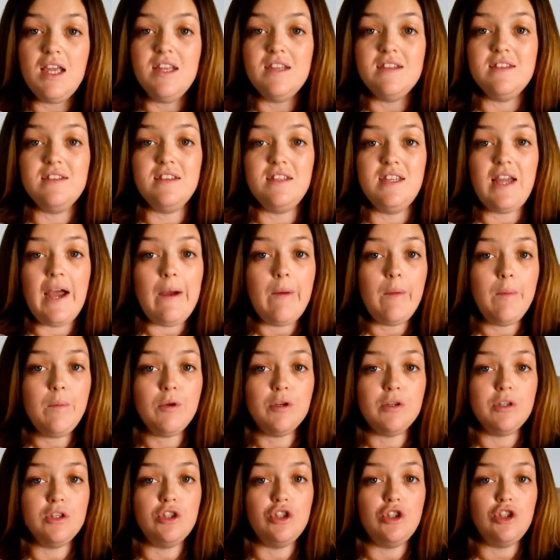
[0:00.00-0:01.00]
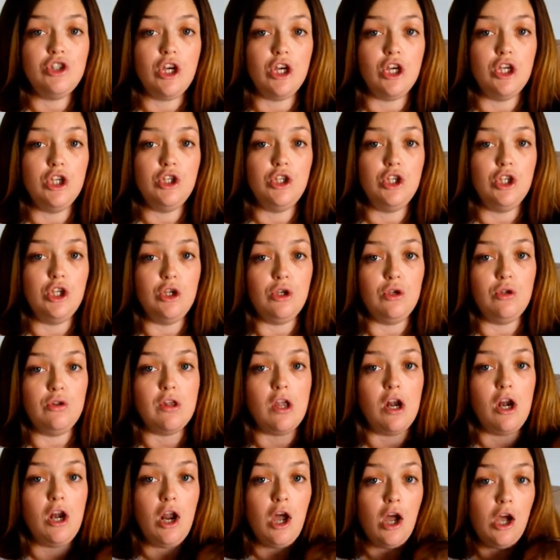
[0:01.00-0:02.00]
So now I'm going to show you
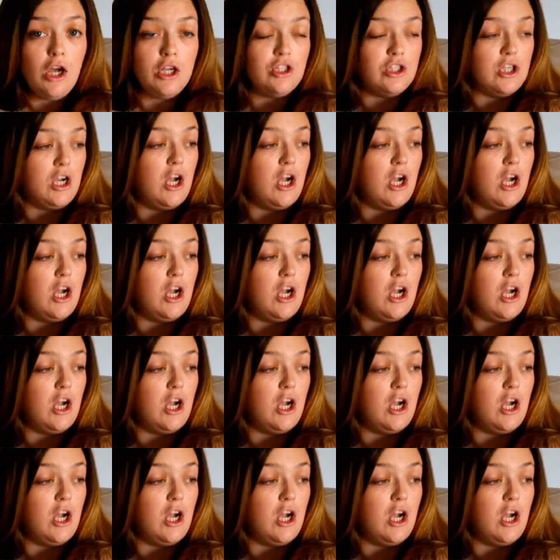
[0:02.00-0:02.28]
the large